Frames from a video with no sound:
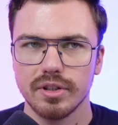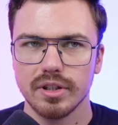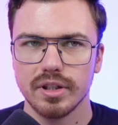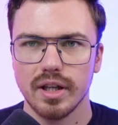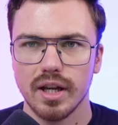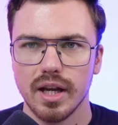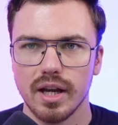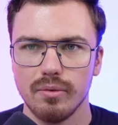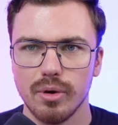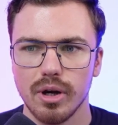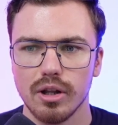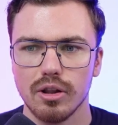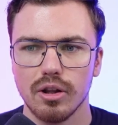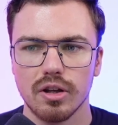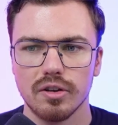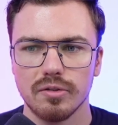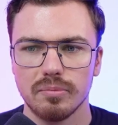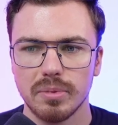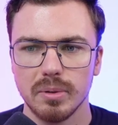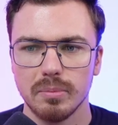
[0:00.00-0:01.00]
there where a lot
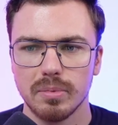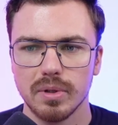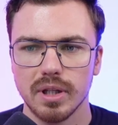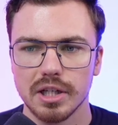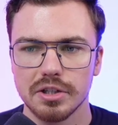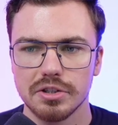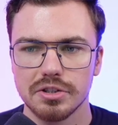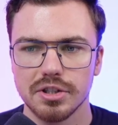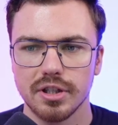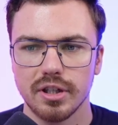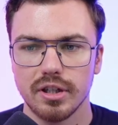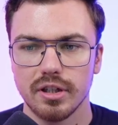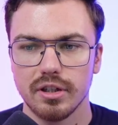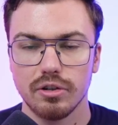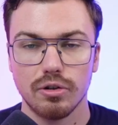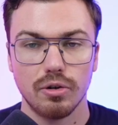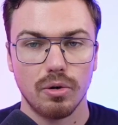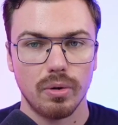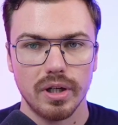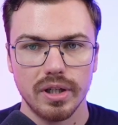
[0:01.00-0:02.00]
of people actually
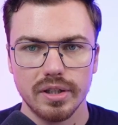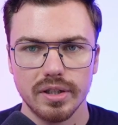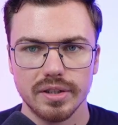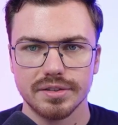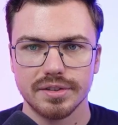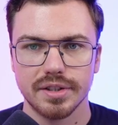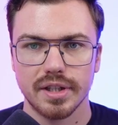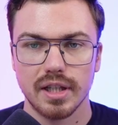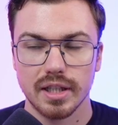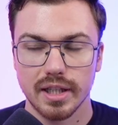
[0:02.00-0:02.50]
go in and say like,